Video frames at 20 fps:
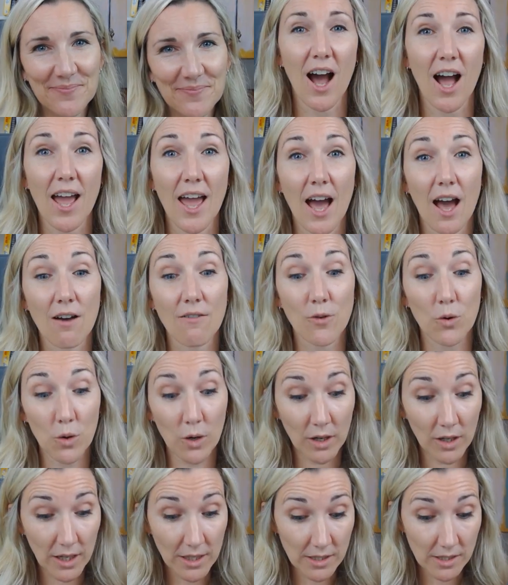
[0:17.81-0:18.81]
I have
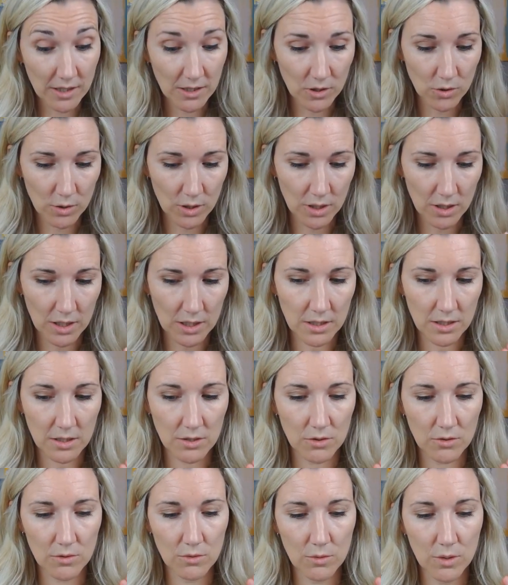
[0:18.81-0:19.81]
organized this unit
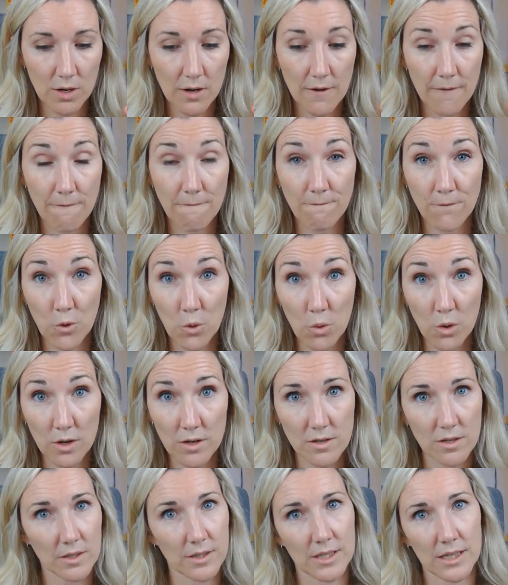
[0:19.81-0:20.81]
into 4
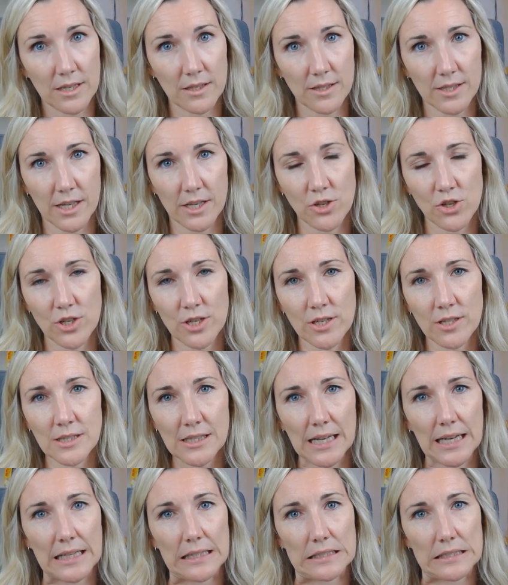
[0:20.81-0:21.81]
distinct sessions,
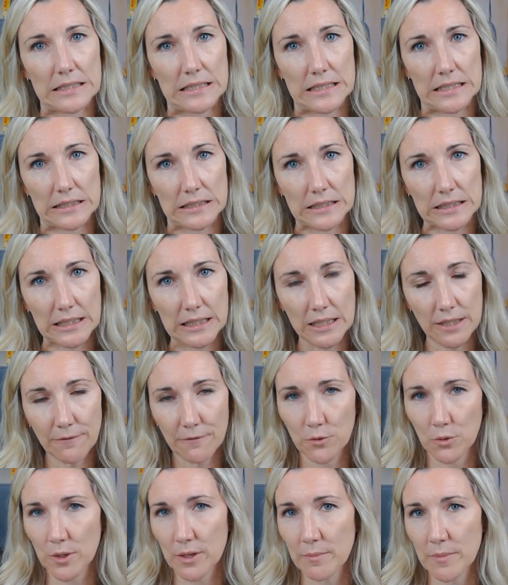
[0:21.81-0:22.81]
ideally
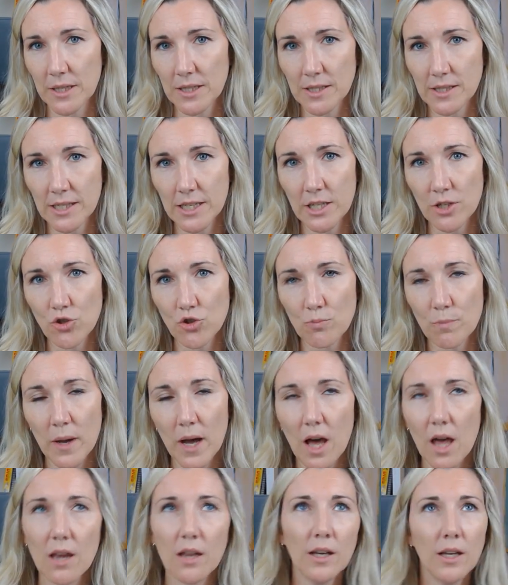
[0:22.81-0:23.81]
40 minutes each,
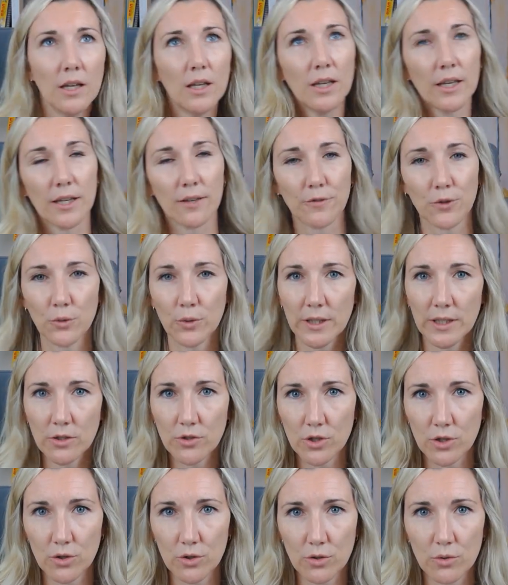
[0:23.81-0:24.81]
but if you need
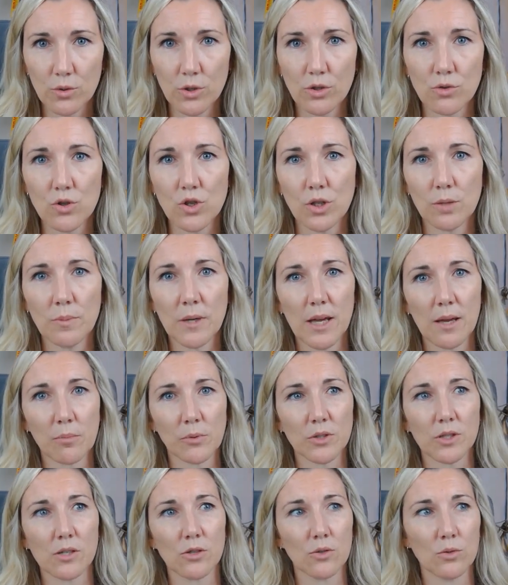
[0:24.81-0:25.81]
to, you should be
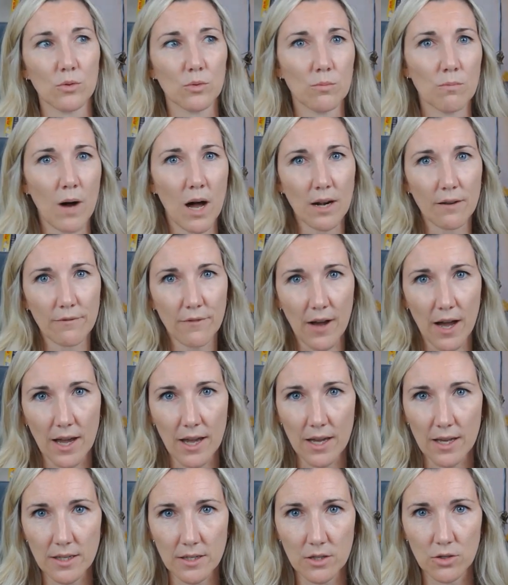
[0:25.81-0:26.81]
able to modify
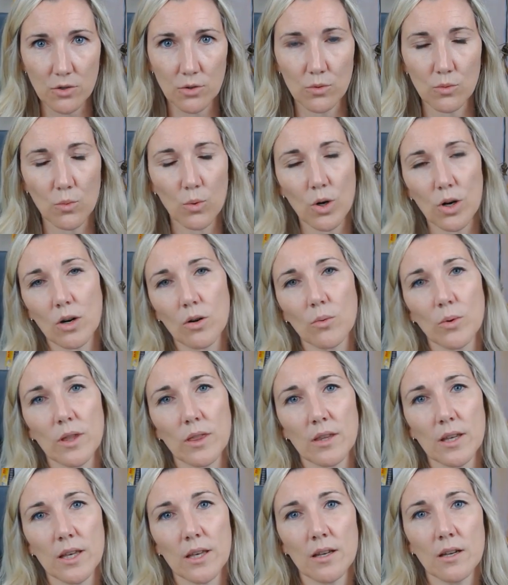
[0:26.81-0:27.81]
it to work
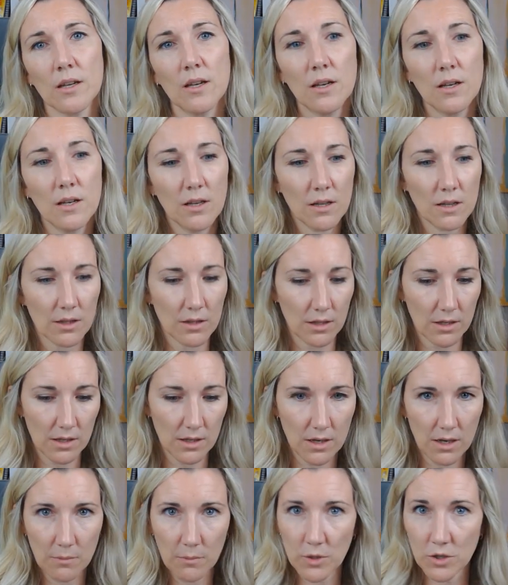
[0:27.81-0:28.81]
within
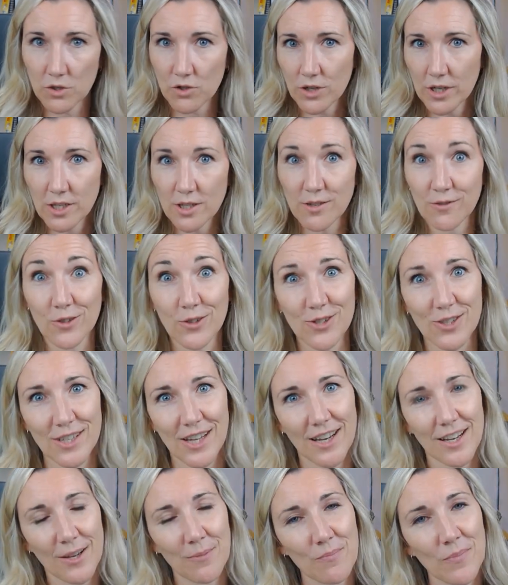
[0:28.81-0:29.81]
the constraints of your
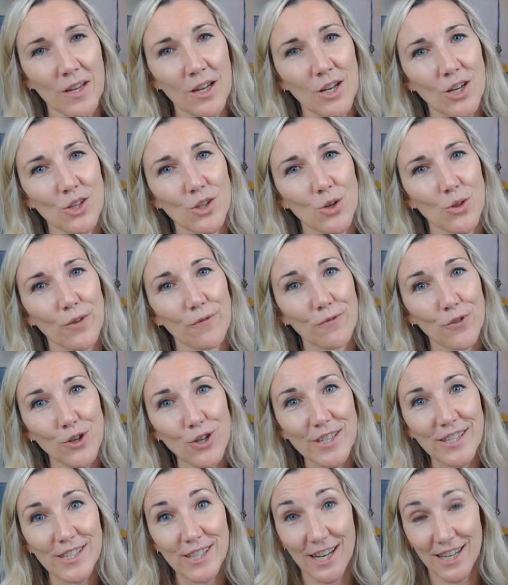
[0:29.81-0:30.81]
setting. So the
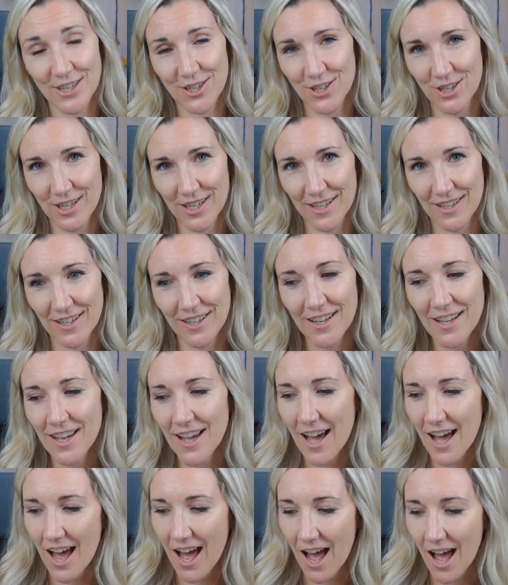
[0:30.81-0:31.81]
first session
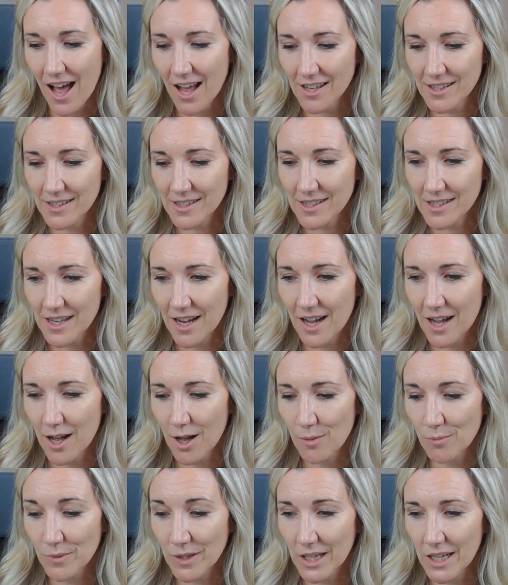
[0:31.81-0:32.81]
has
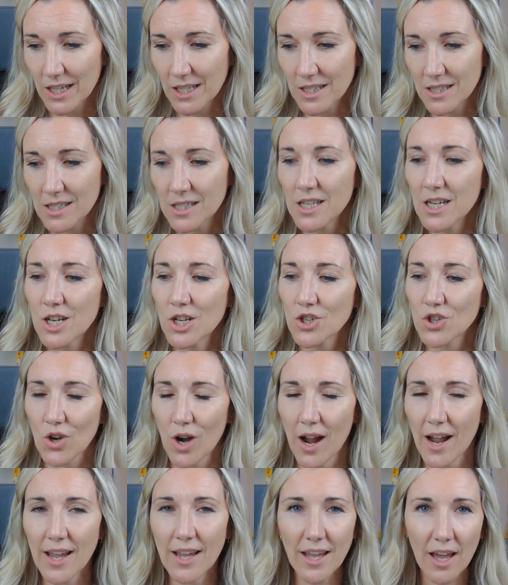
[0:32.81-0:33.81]
kids
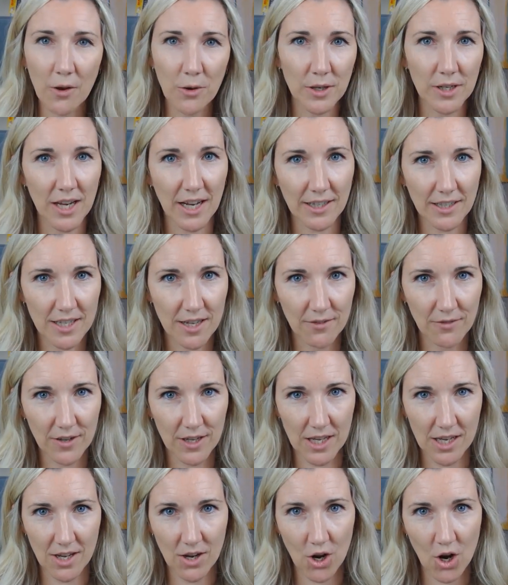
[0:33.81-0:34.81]
trying out an
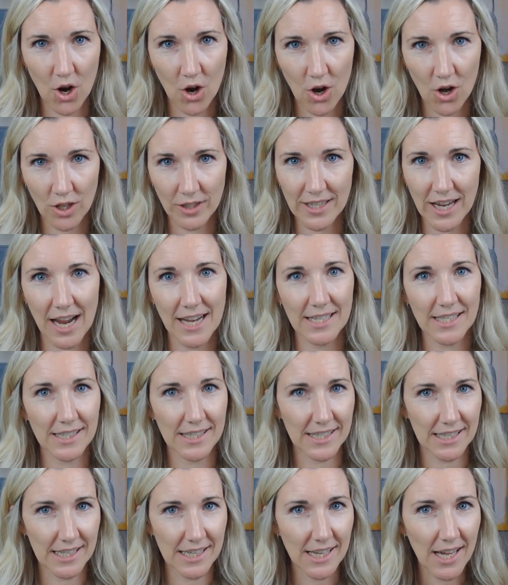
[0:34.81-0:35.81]
activity called I
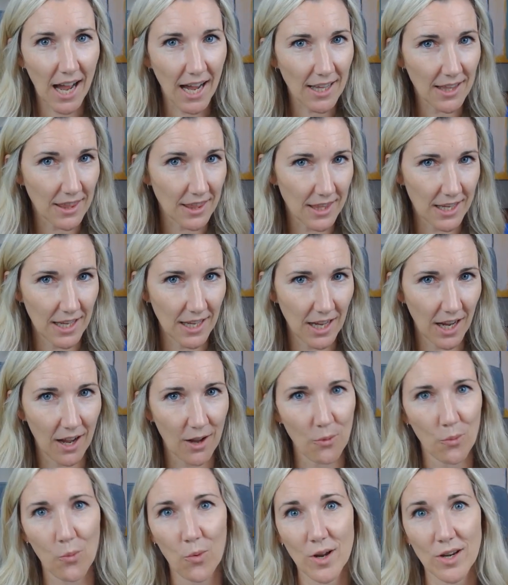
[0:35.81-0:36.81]
See, I Think, I
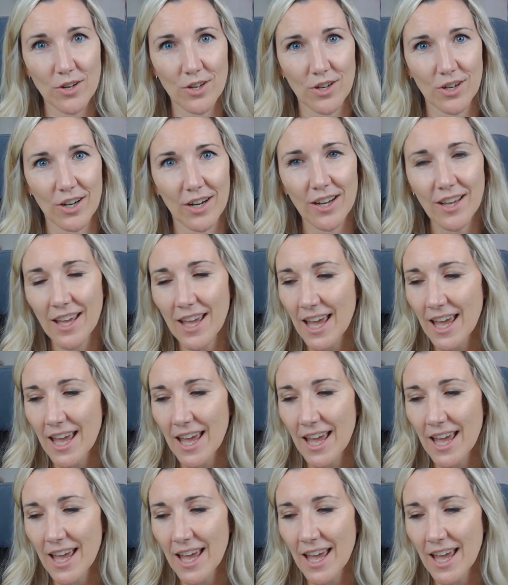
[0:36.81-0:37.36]
Wonder.